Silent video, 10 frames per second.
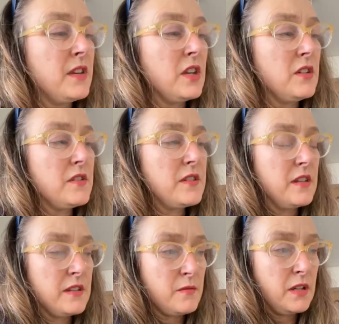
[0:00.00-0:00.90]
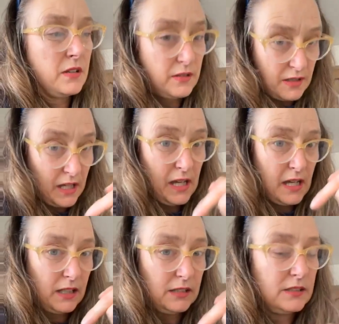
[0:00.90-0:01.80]
videos as well
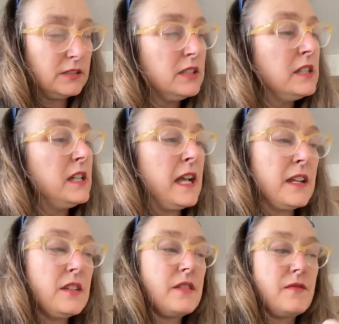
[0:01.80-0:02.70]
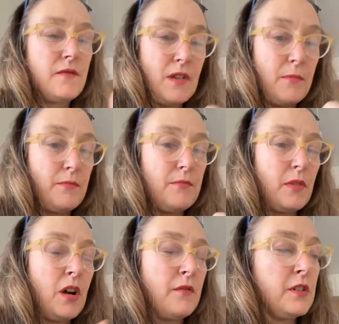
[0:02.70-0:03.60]
here and
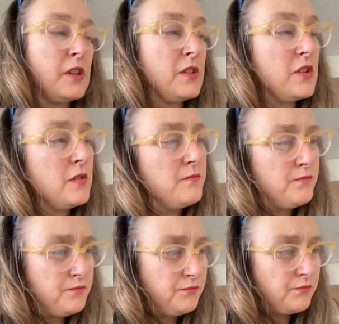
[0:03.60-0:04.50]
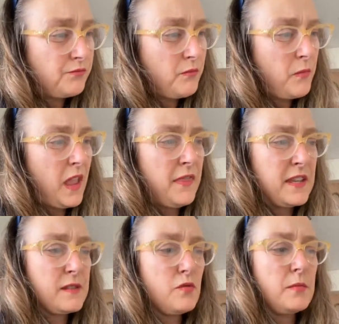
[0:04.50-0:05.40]
over at YouTube.
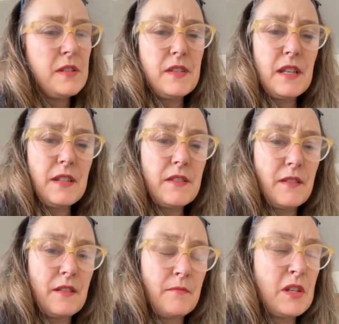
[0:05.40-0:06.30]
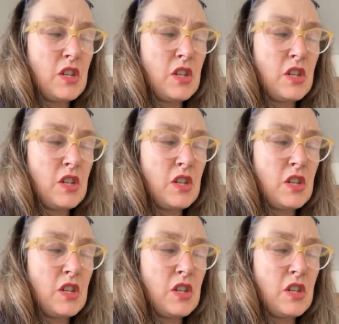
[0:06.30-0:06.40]
This woman says,